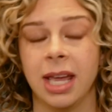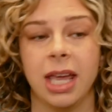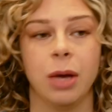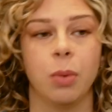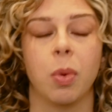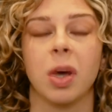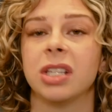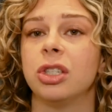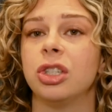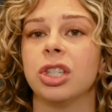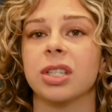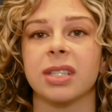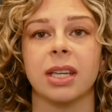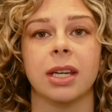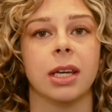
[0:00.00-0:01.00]
It wasn't
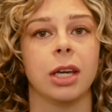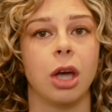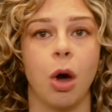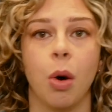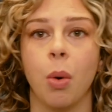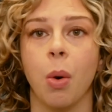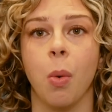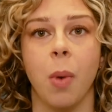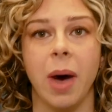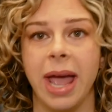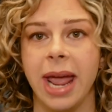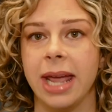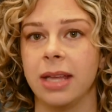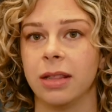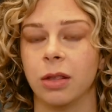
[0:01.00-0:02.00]
just going to go
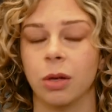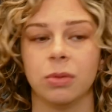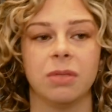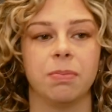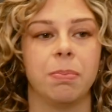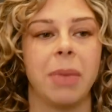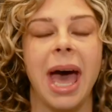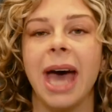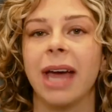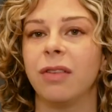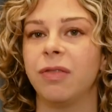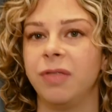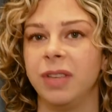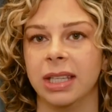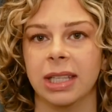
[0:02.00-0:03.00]
away. Those bad
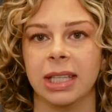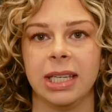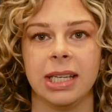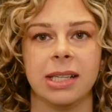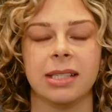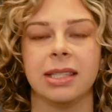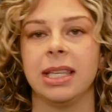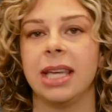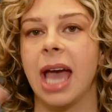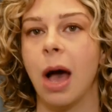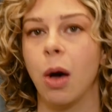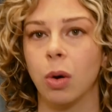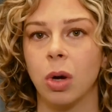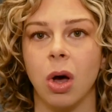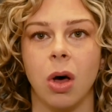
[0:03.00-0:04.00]
feelings, the
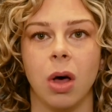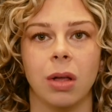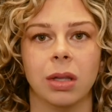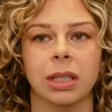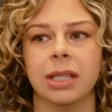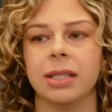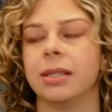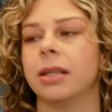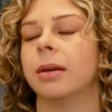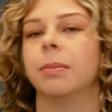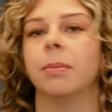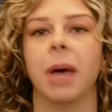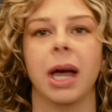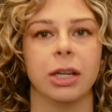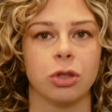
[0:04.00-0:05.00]

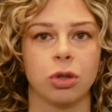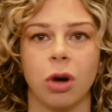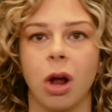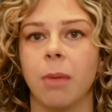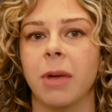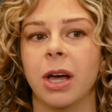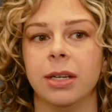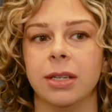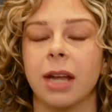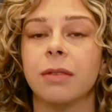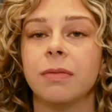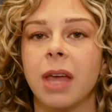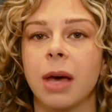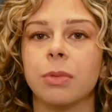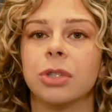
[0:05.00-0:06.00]
alcoholism, my trauma, none
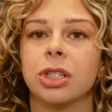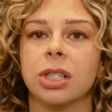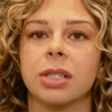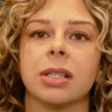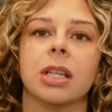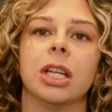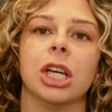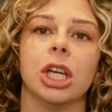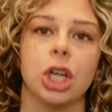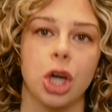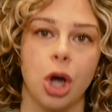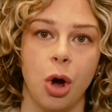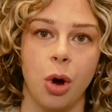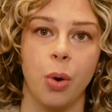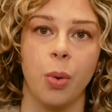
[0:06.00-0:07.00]
of that was just going to
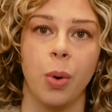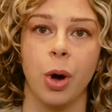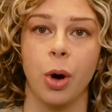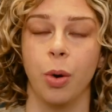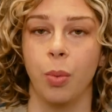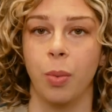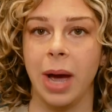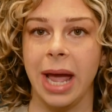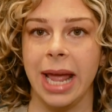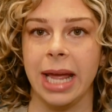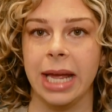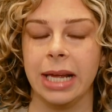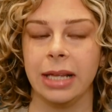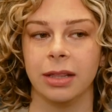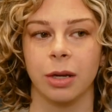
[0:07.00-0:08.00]
go away.